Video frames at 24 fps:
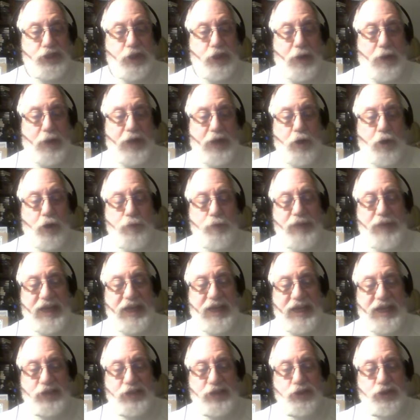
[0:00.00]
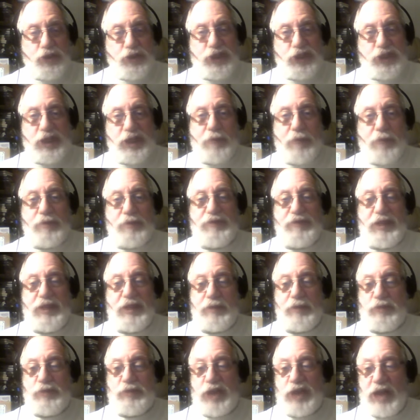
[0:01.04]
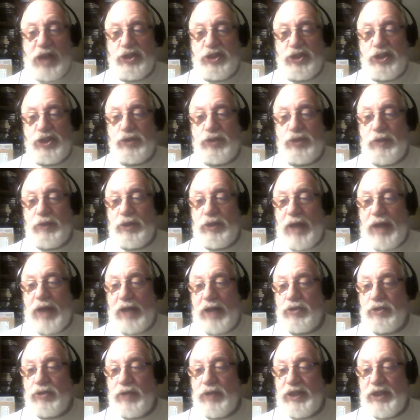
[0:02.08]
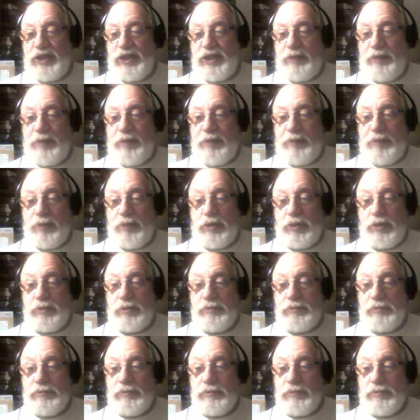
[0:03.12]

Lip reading: So I hope that answered some of the objections. We are not crazy people.